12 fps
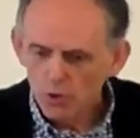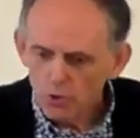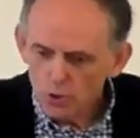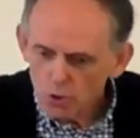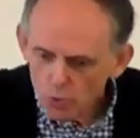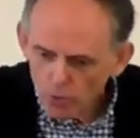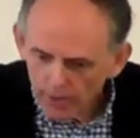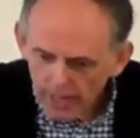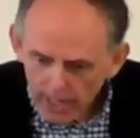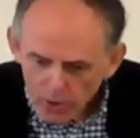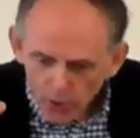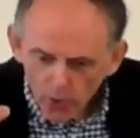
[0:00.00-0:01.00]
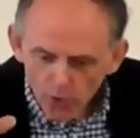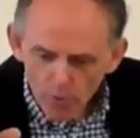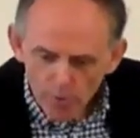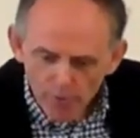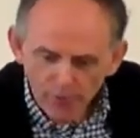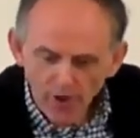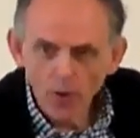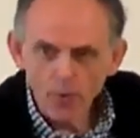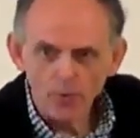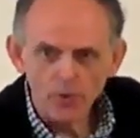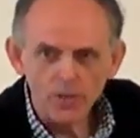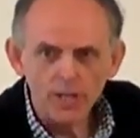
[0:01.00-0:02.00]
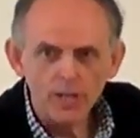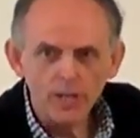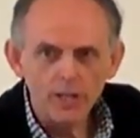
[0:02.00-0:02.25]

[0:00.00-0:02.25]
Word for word: surely it ought to be found